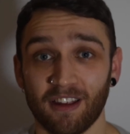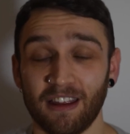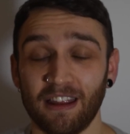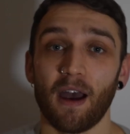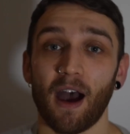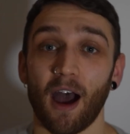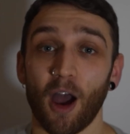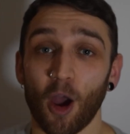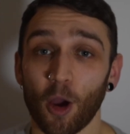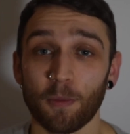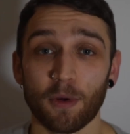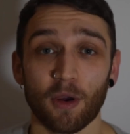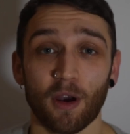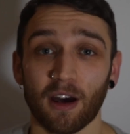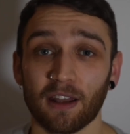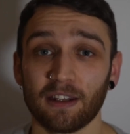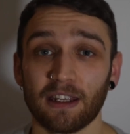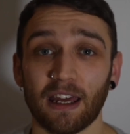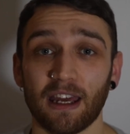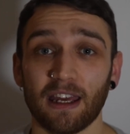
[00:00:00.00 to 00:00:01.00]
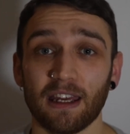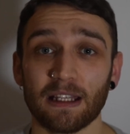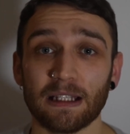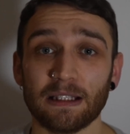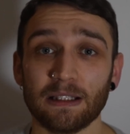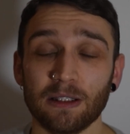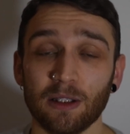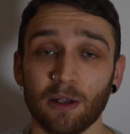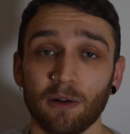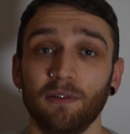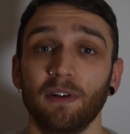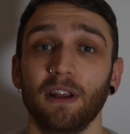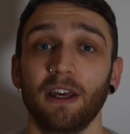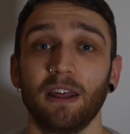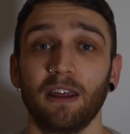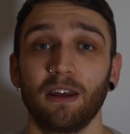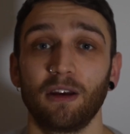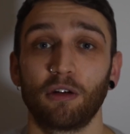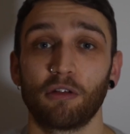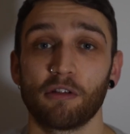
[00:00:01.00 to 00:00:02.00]
I hope you had a
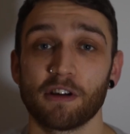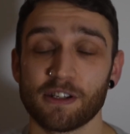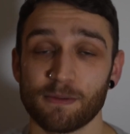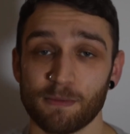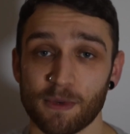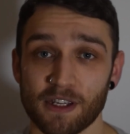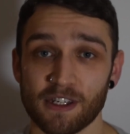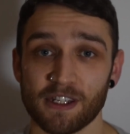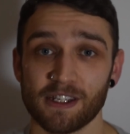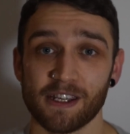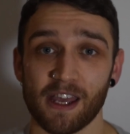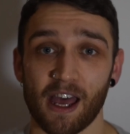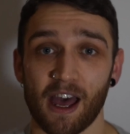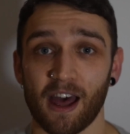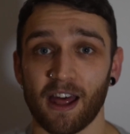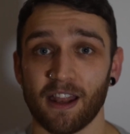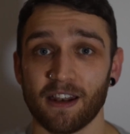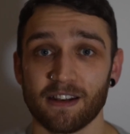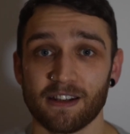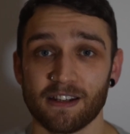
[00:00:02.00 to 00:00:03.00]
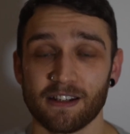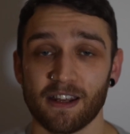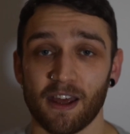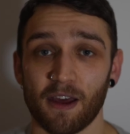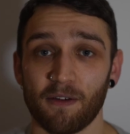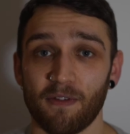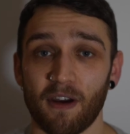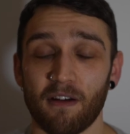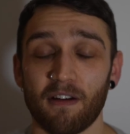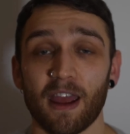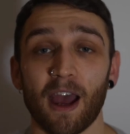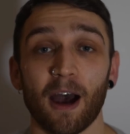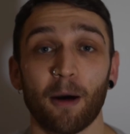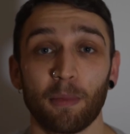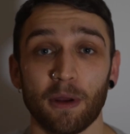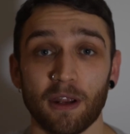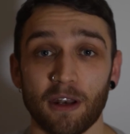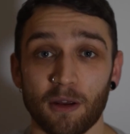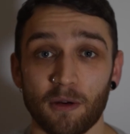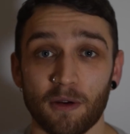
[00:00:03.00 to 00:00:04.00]
lovely Christmas and a very
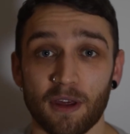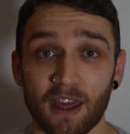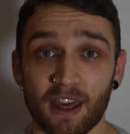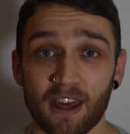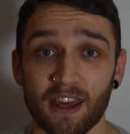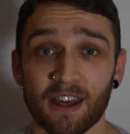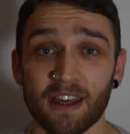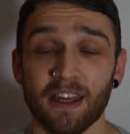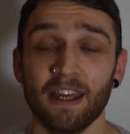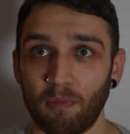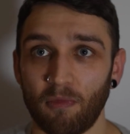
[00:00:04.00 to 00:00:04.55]
happy new year,